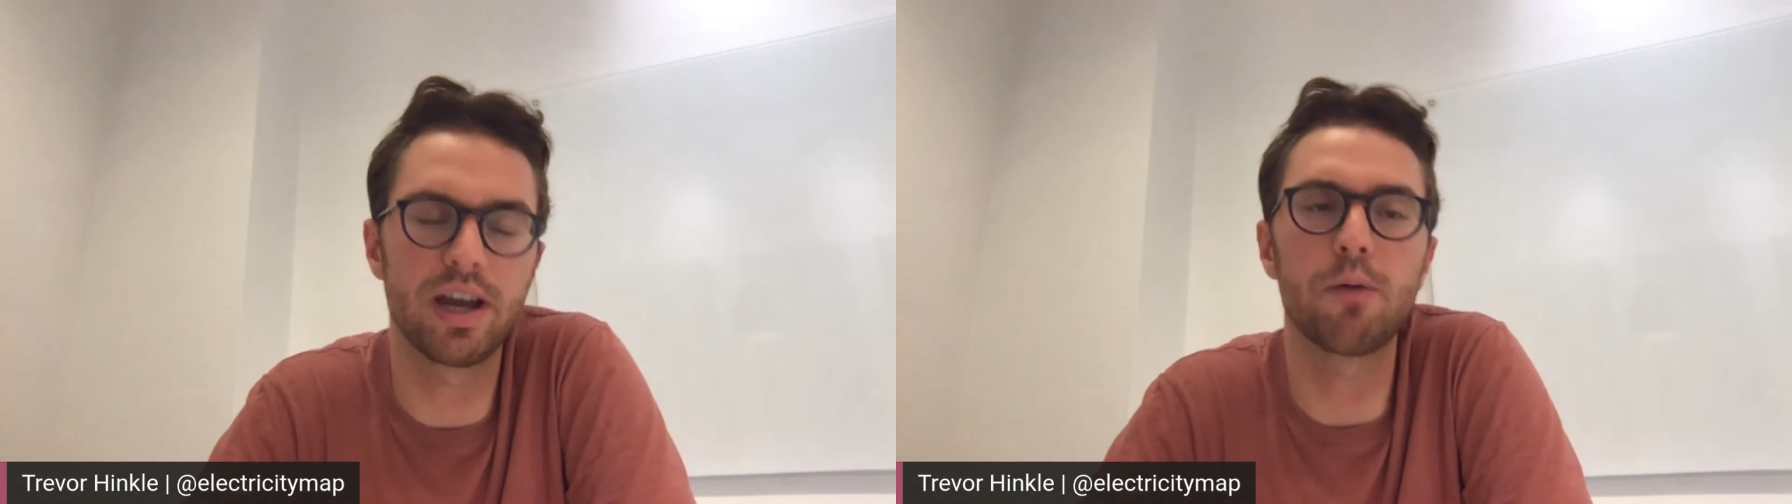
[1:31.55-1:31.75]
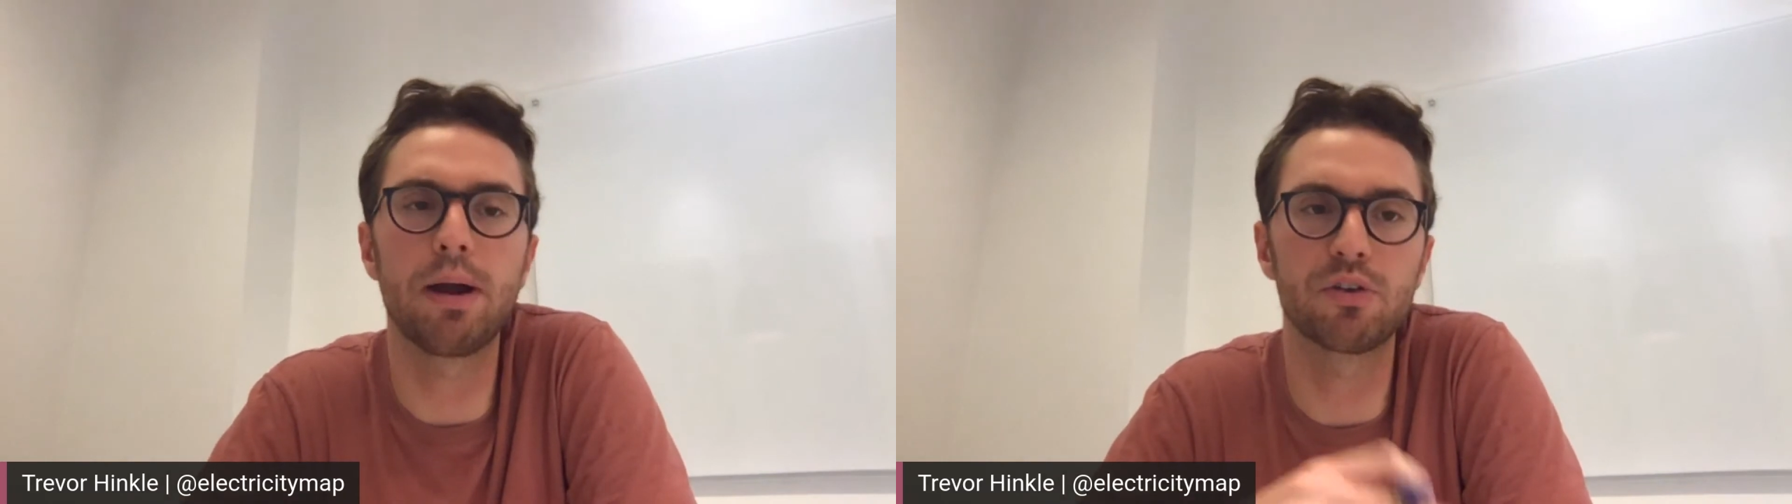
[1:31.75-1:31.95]

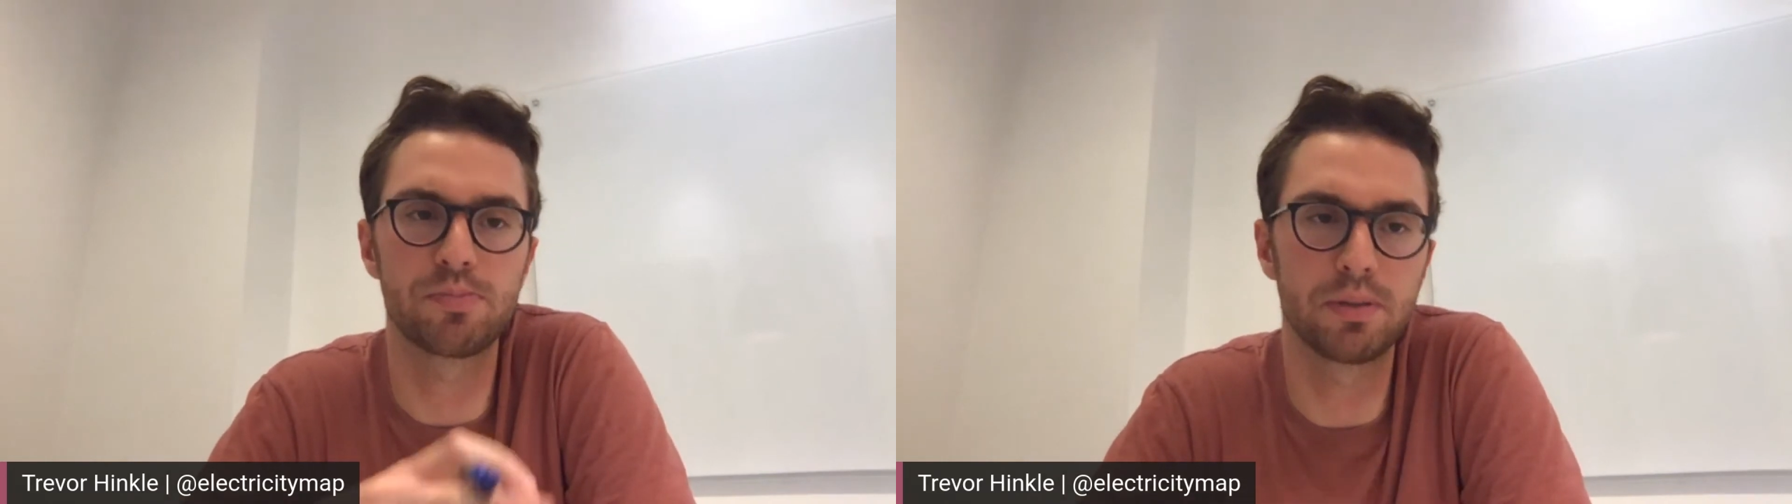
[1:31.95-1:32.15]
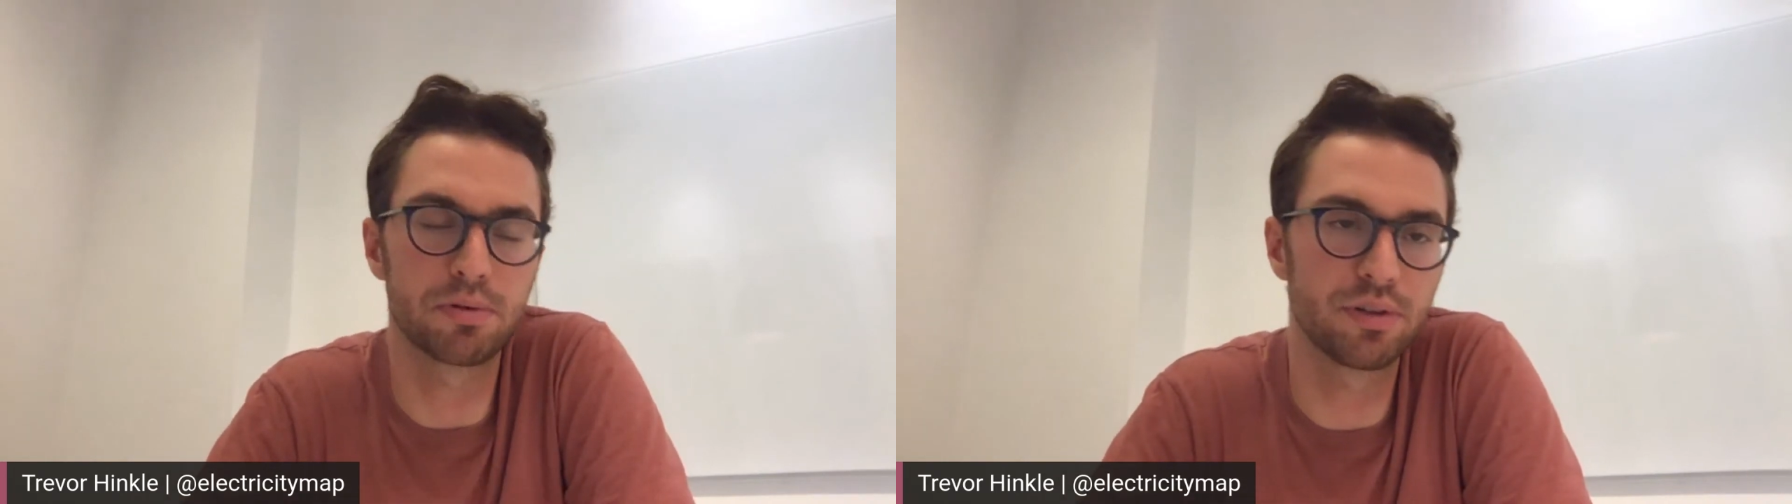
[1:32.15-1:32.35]
how power is
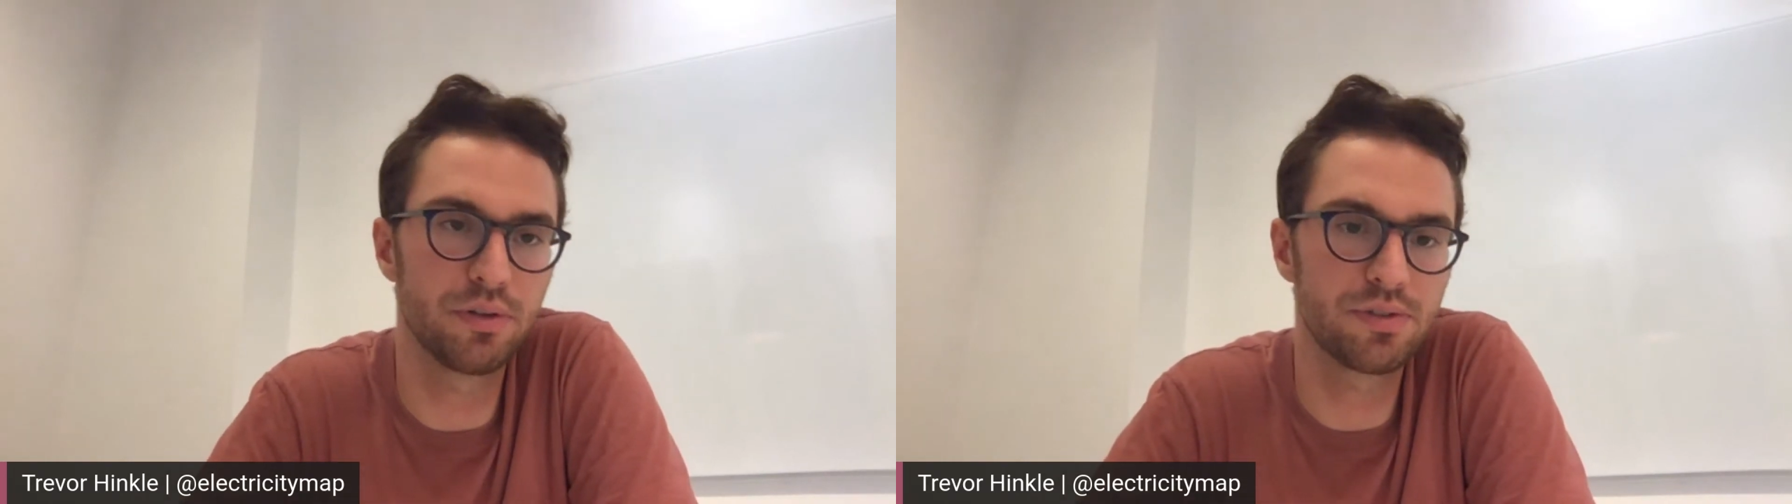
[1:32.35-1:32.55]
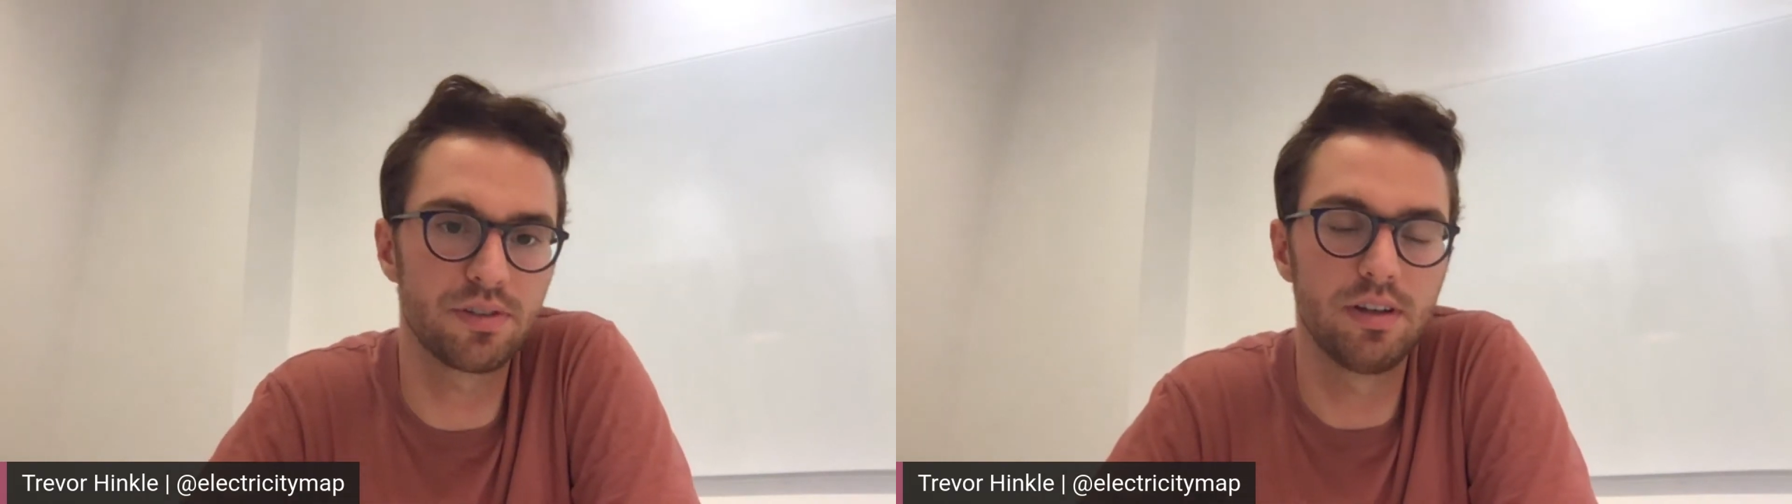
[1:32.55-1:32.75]
being
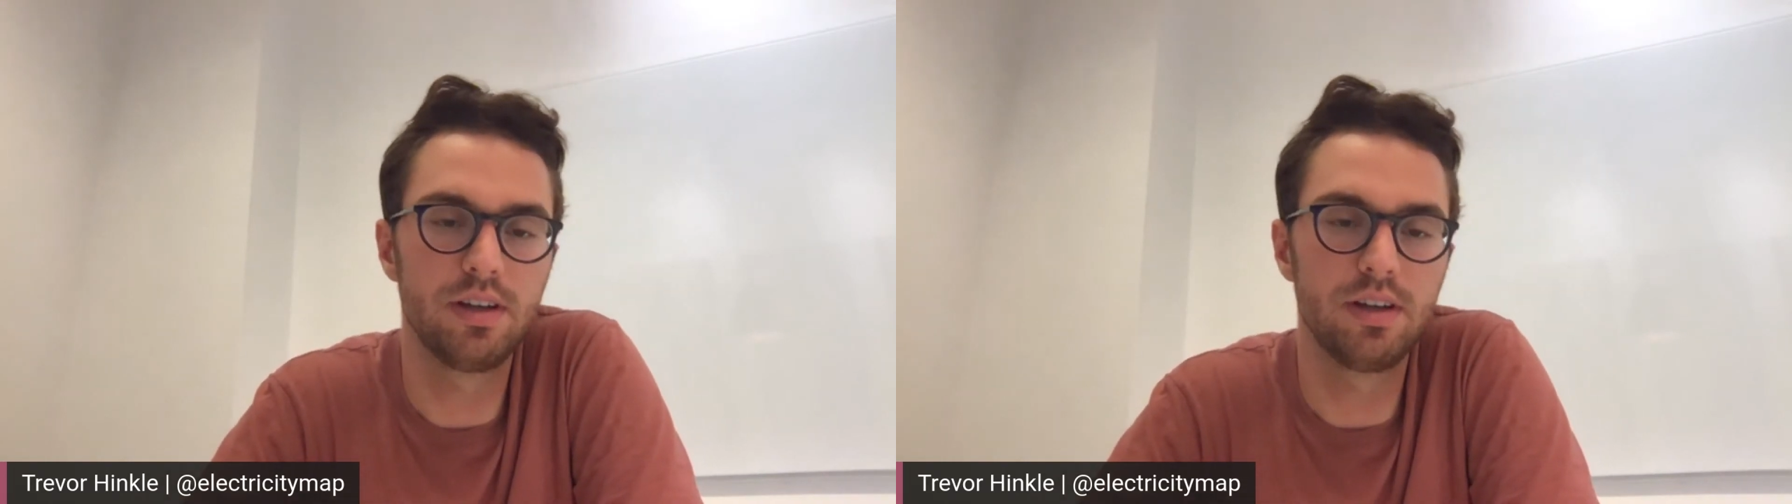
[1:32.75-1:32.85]
produced,